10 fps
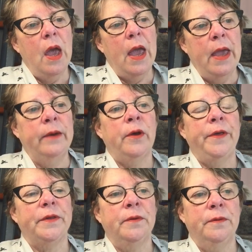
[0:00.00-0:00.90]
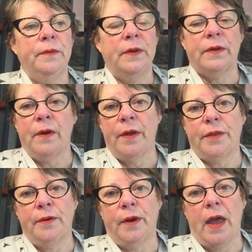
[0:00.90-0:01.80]
And also, this
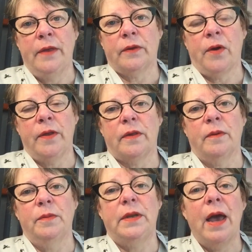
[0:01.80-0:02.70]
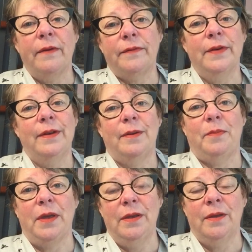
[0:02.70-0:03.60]
author has got some definite
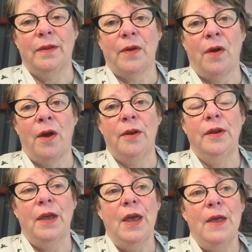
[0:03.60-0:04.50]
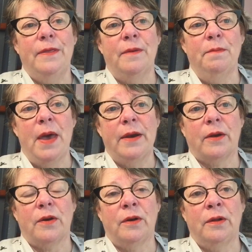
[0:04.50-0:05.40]
opinions on the
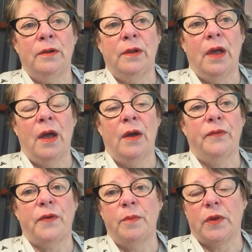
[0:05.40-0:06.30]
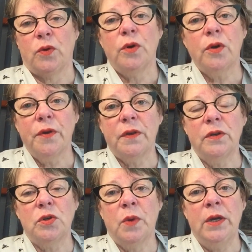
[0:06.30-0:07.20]
medical pharmaceutical
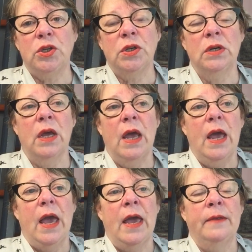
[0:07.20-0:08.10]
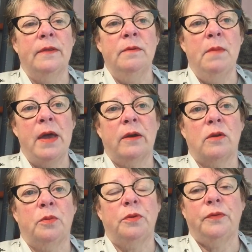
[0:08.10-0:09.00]
situation and the
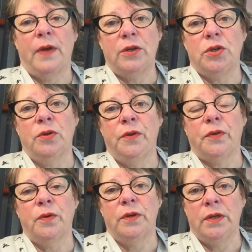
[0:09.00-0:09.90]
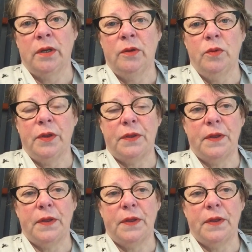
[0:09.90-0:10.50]
medical professionals who are dealing with